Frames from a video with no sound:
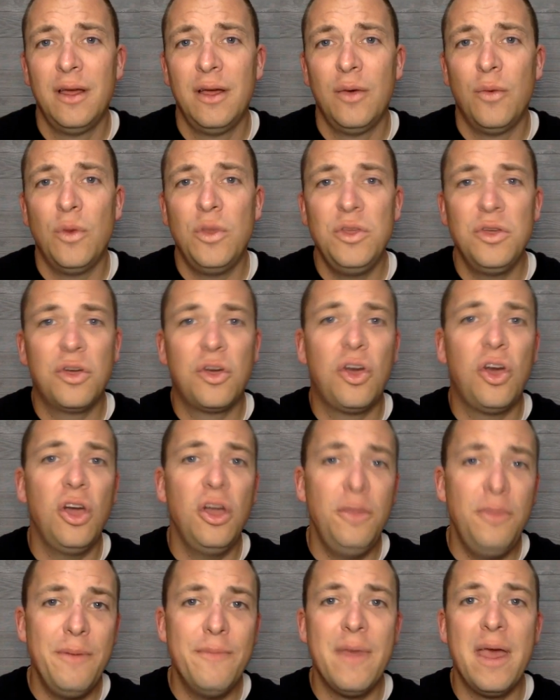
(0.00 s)
when you
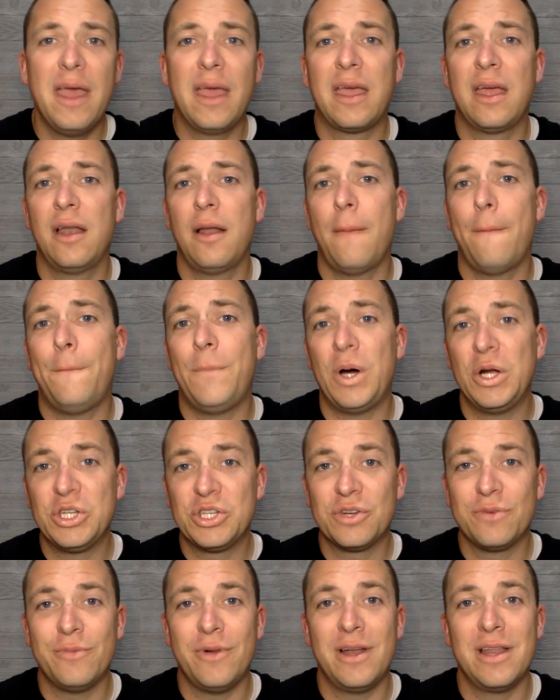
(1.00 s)
could be making a
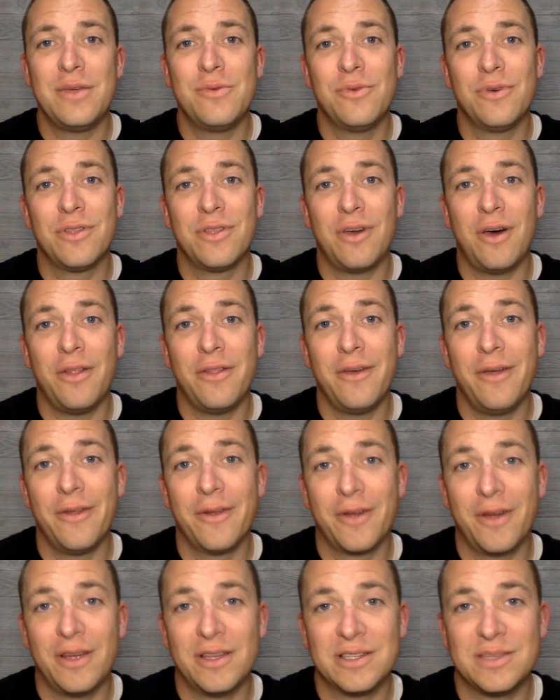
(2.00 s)
bunch of money with all the other
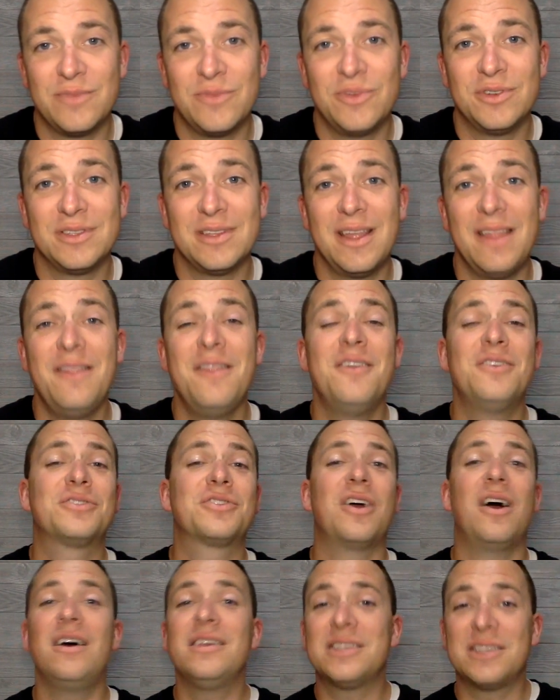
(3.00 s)
customers. And there's
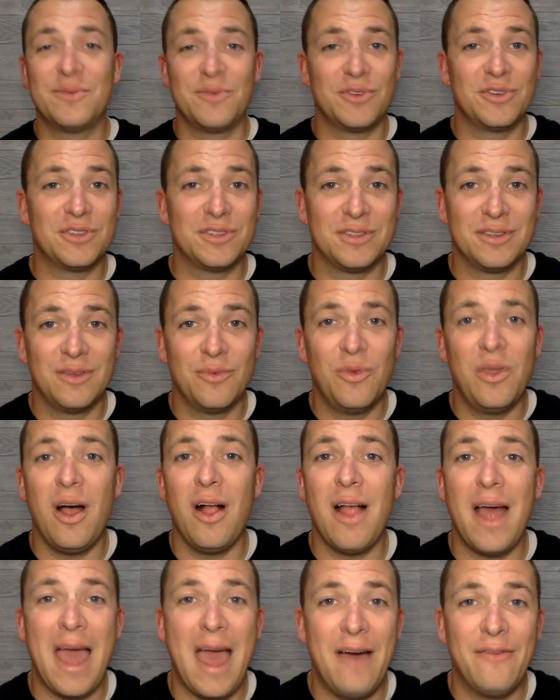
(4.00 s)
customers. We
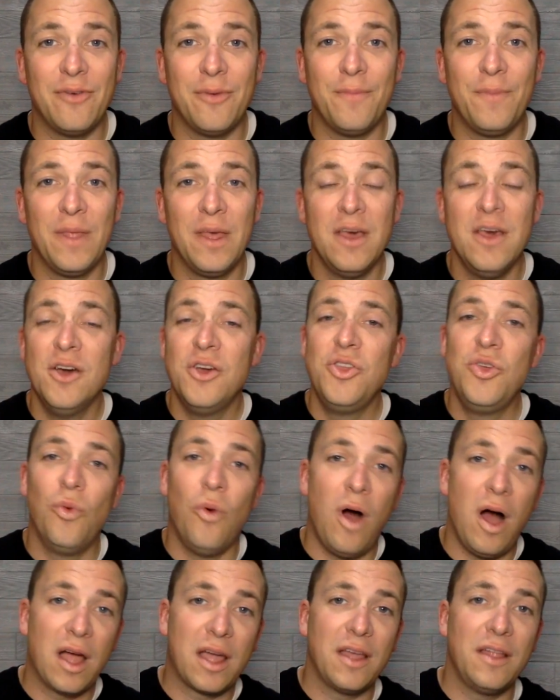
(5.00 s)
all have them. You
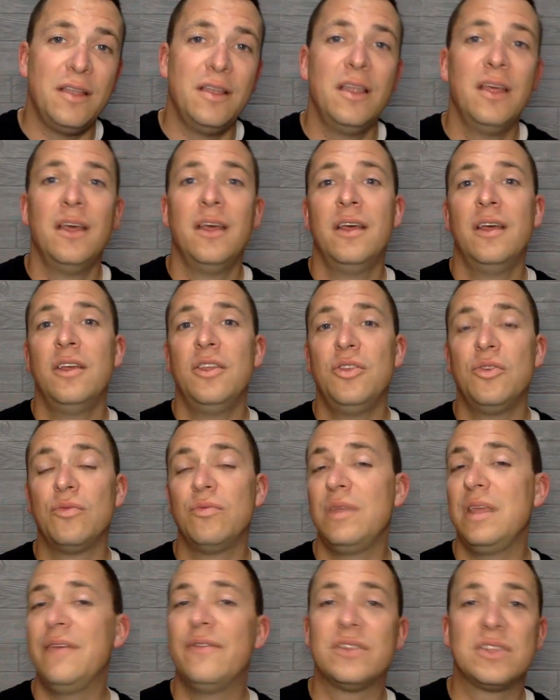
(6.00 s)
walk in, you
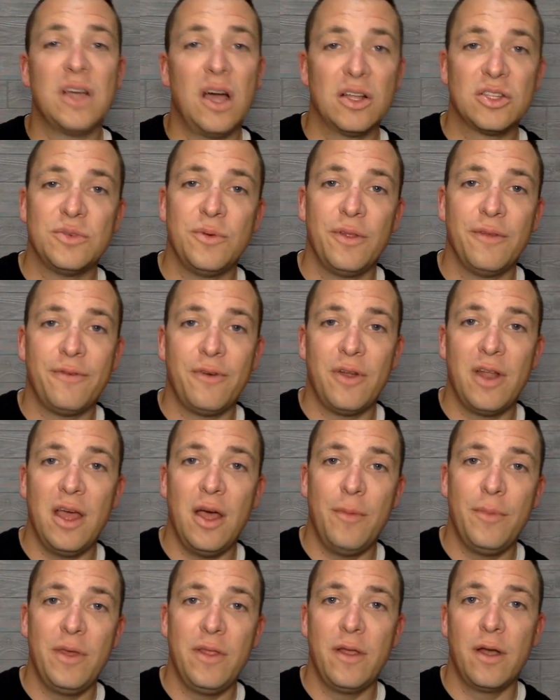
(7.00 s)
even talk to them on the phone. Hey,
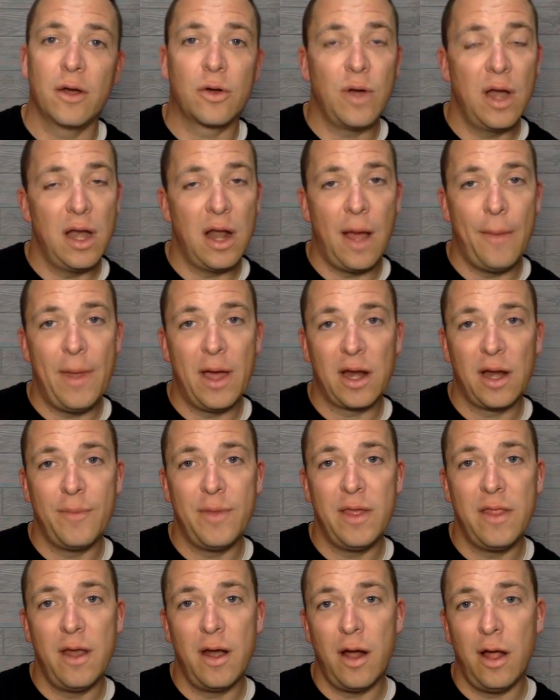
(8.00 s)
I'll be there. Great. I'm not going to
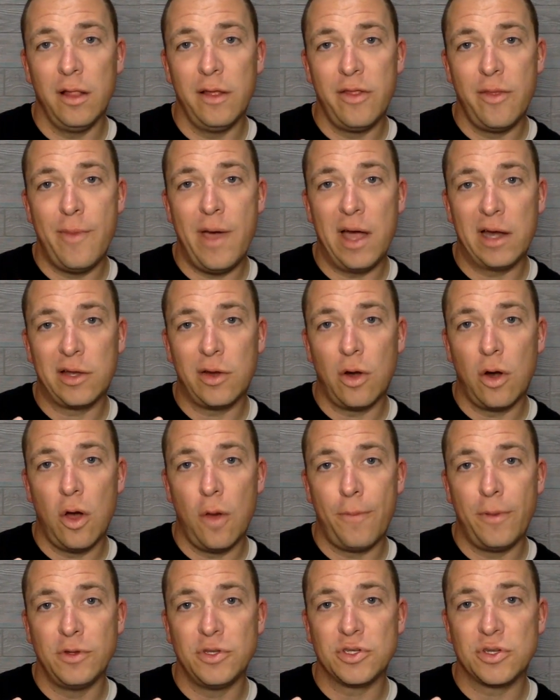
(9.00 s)
be there. I'll leave the back door
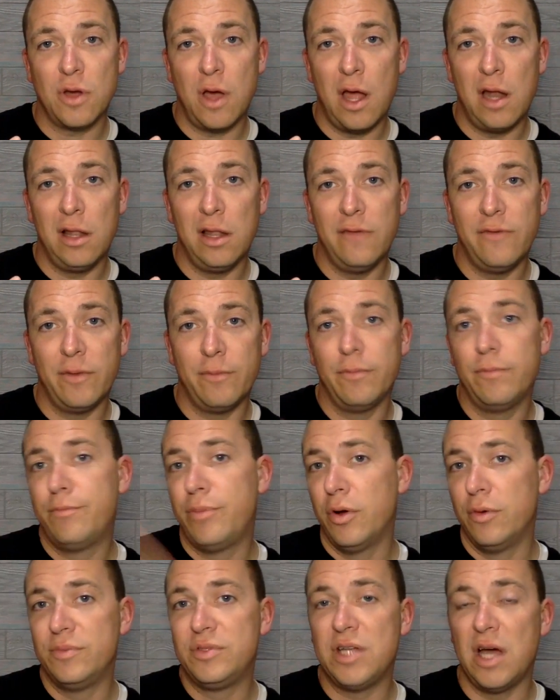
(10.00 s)
open. Just go ahead and leave it.
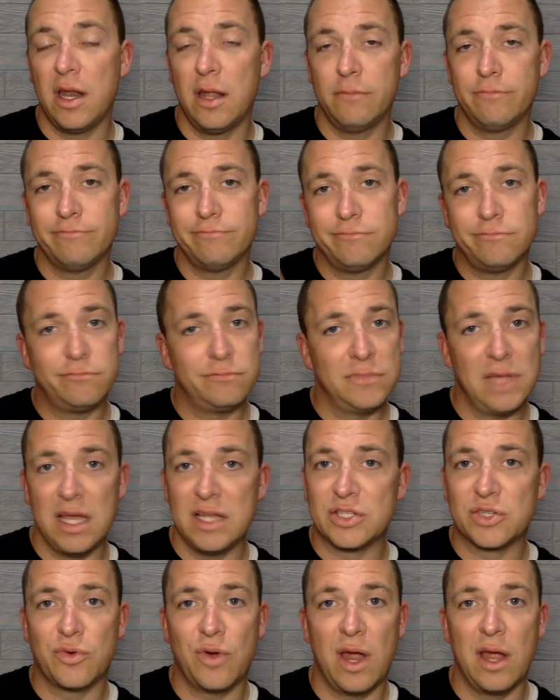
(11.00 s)
Boom. Done it.
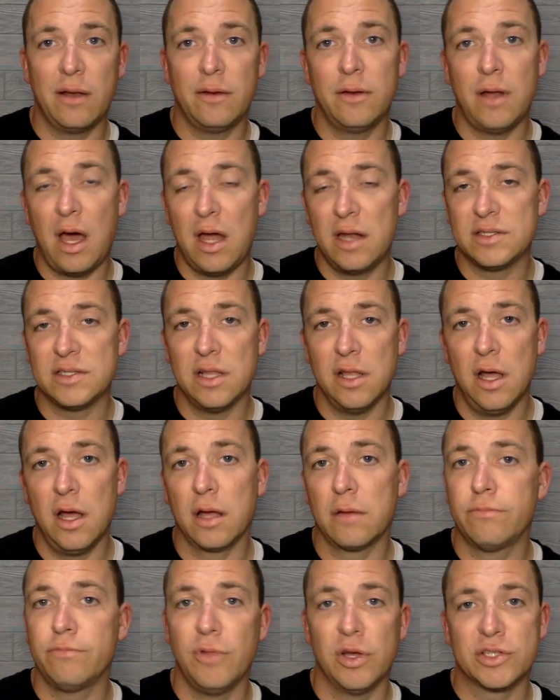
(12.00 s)
It's great. How does it
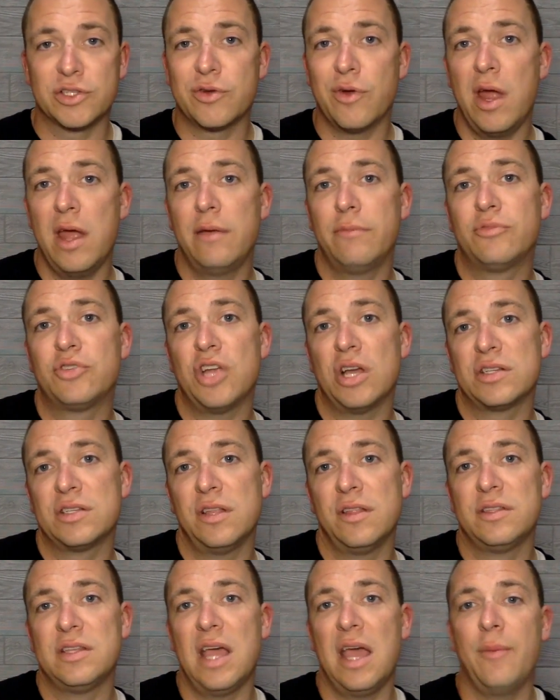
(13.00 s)
look? Looks great. Checks
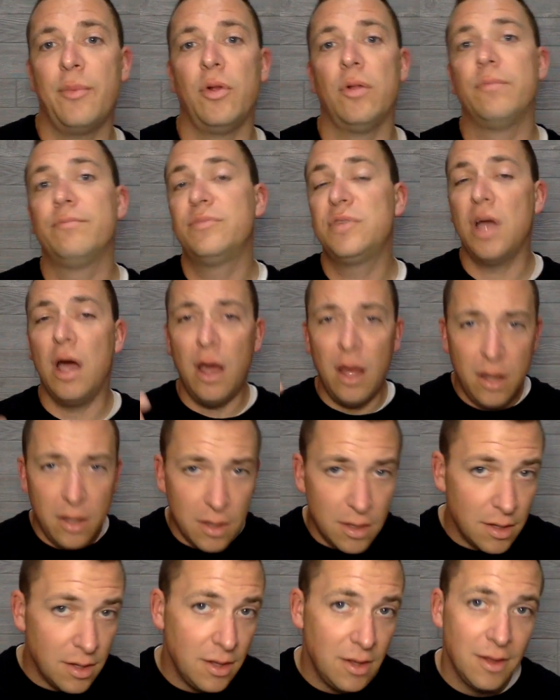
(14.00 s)
on the table.
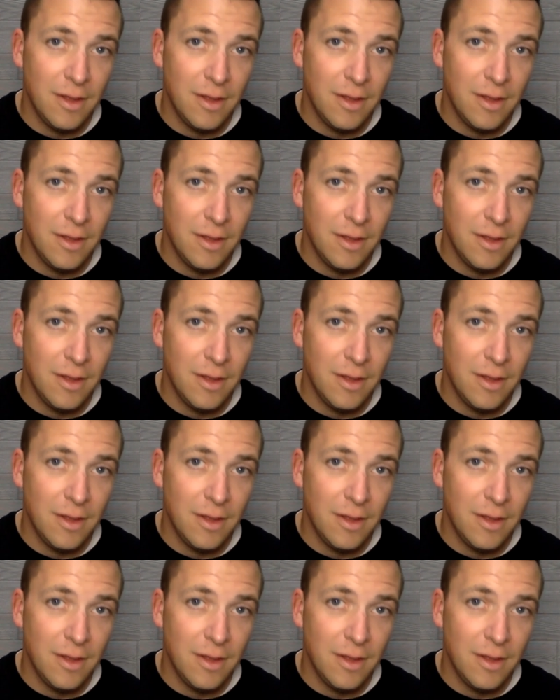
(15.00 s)
Done.